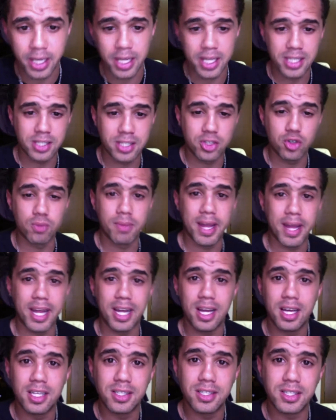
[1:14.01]
is to
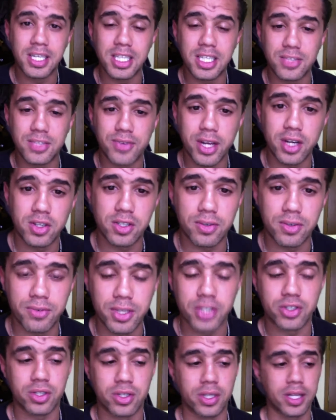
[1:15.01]
make six figures
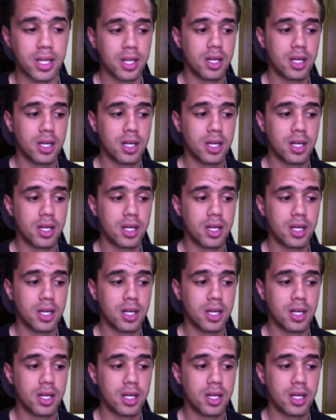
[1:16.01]
eventually.